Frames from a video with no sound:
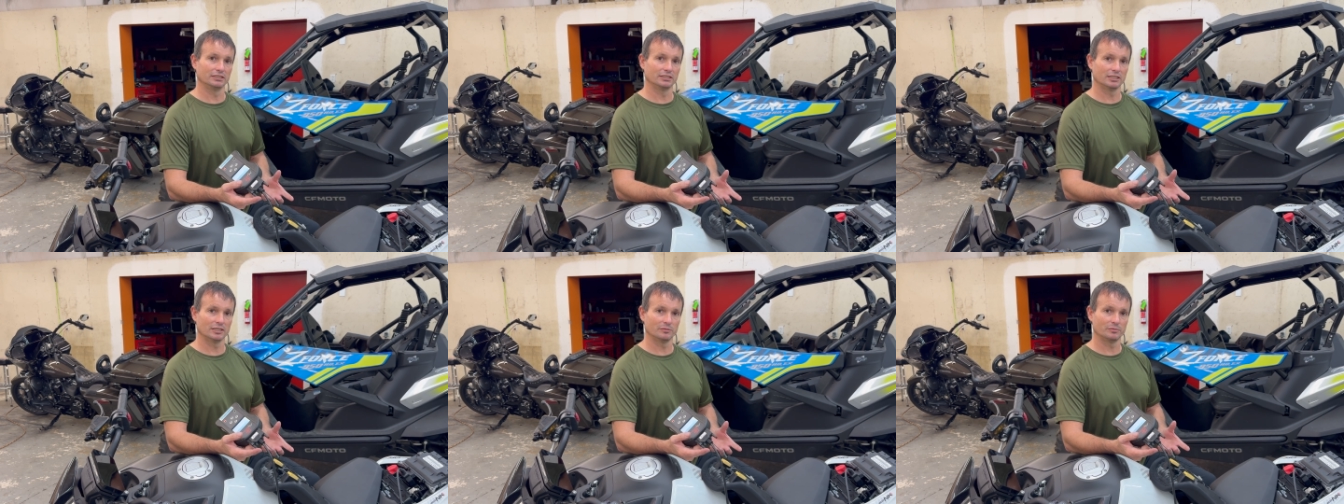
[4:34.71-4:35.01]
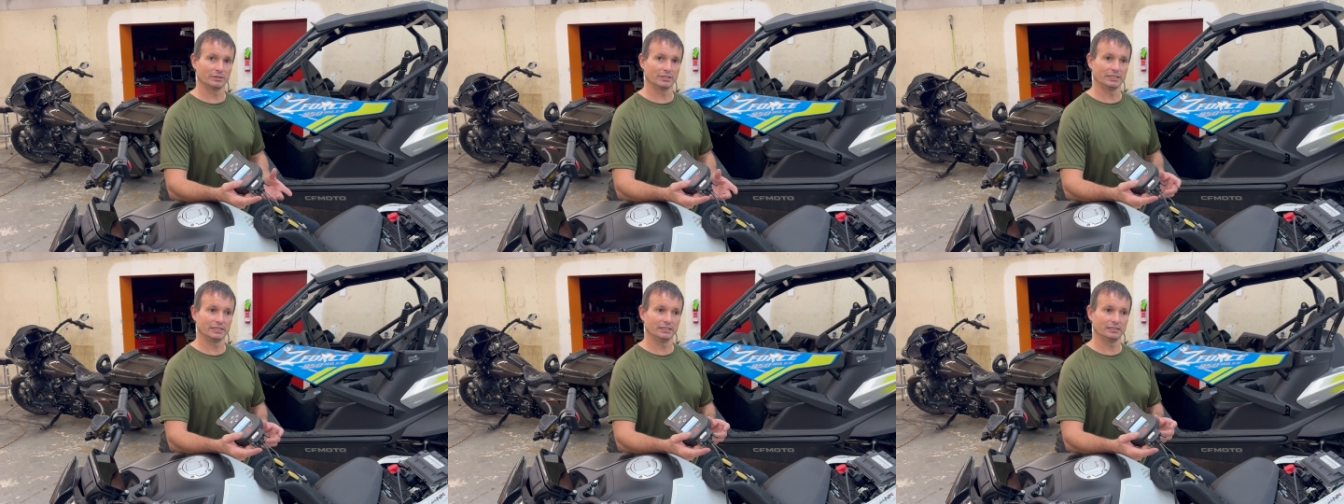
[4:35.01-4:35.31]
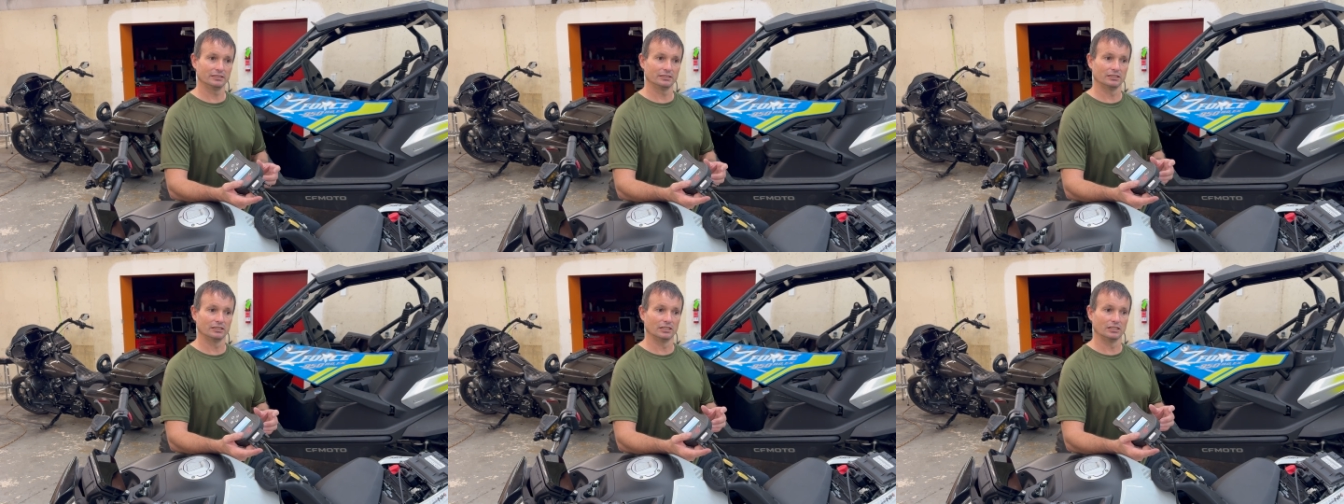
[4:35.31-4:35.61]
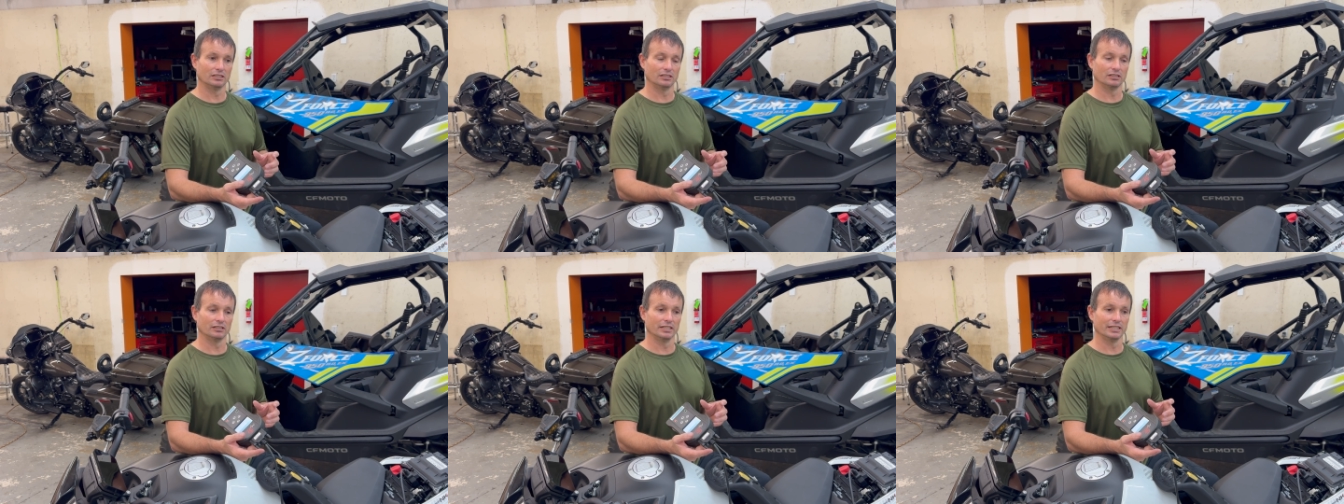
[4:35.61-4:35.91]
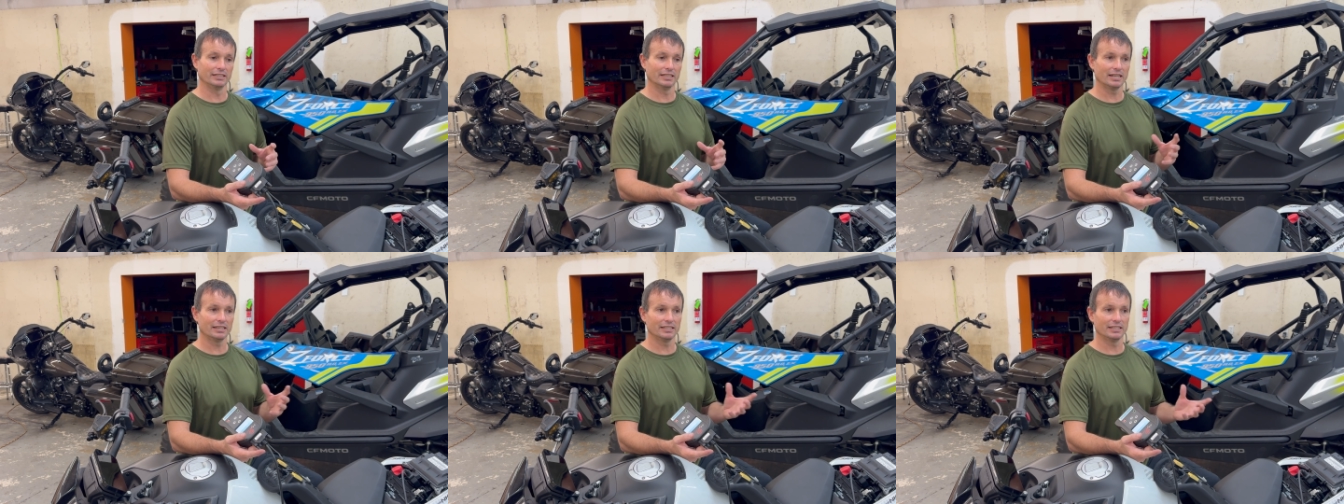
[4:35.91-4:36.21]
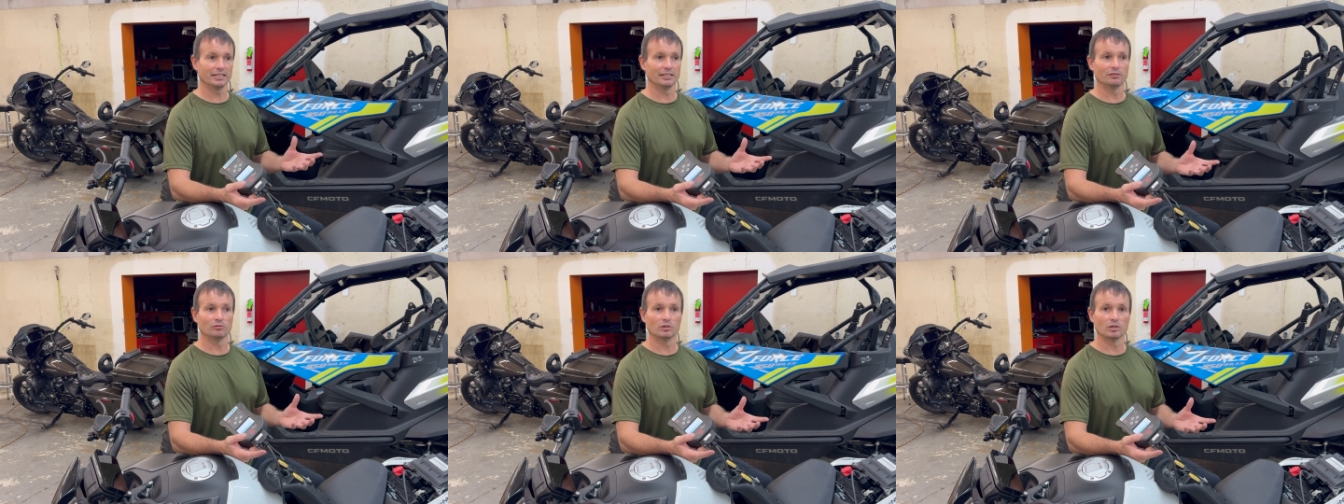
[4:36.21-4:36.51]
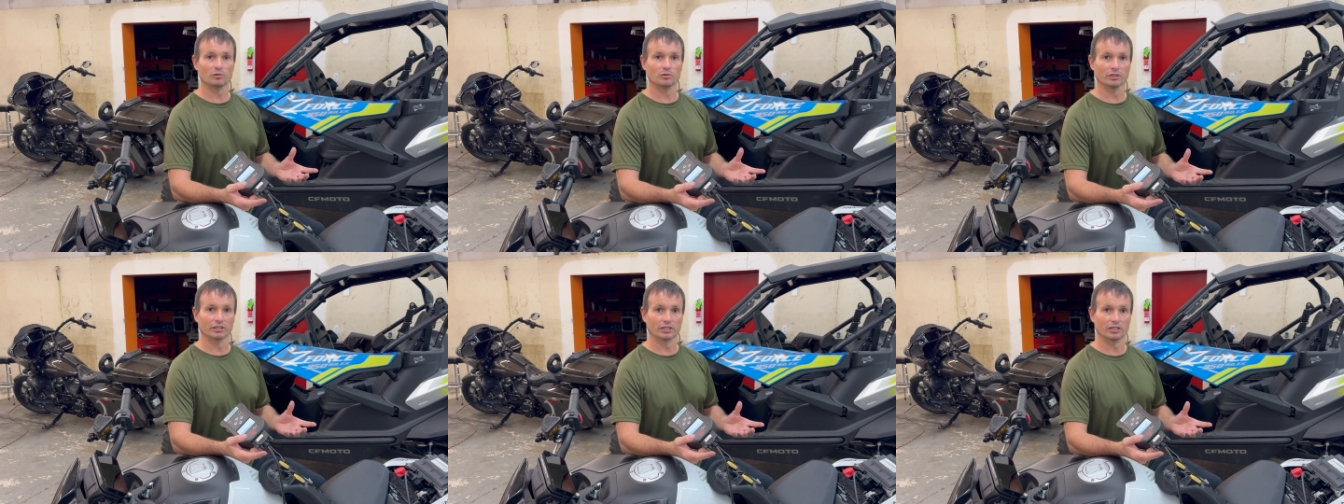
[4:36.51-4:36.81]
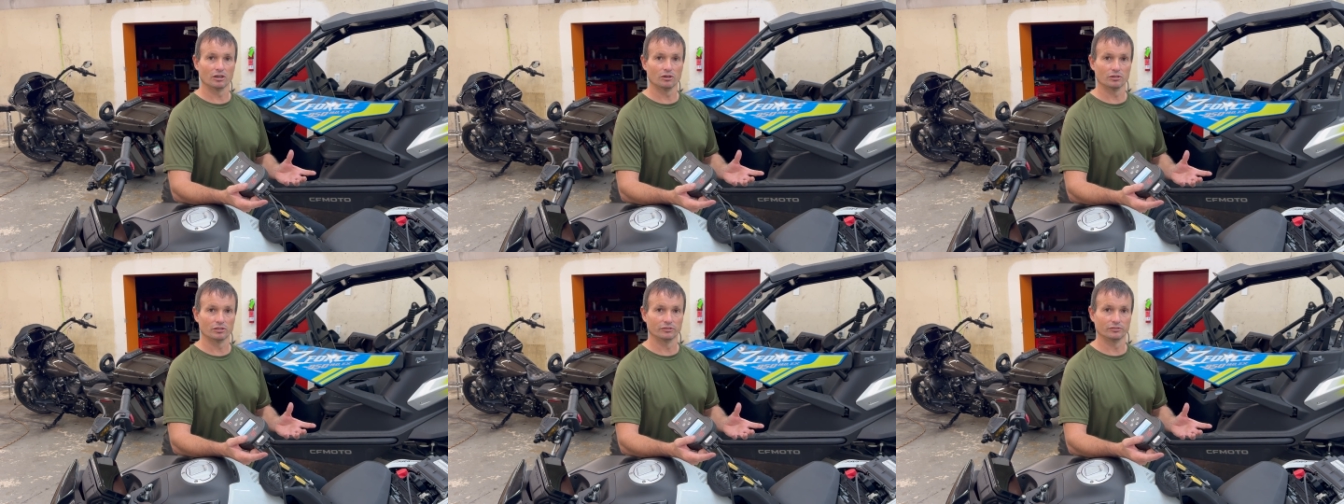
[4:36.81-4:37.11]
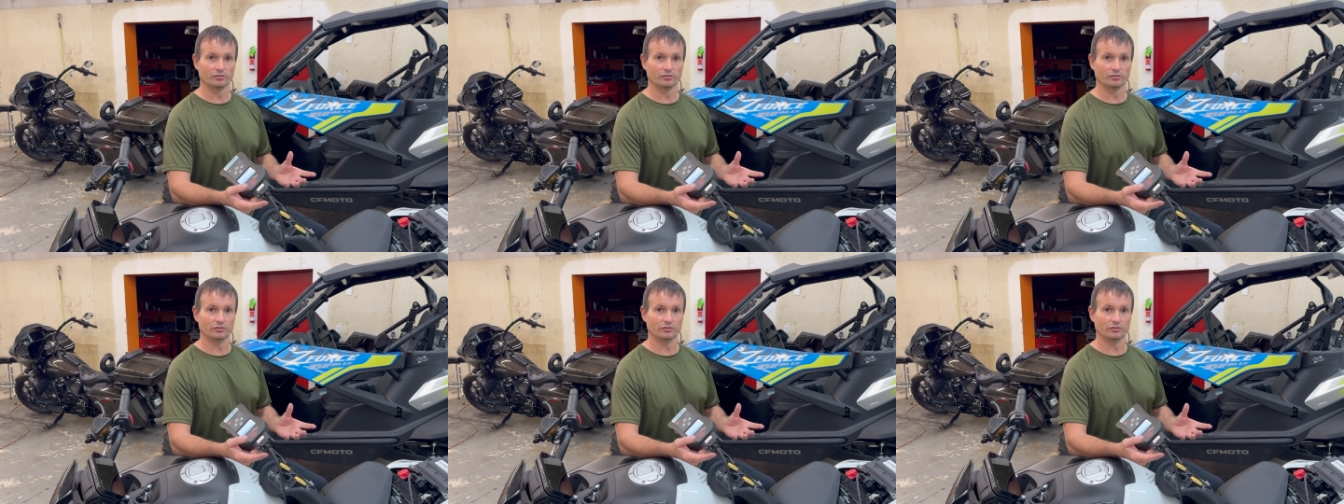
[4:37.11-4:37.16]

company, uh, and that ain't even what we're going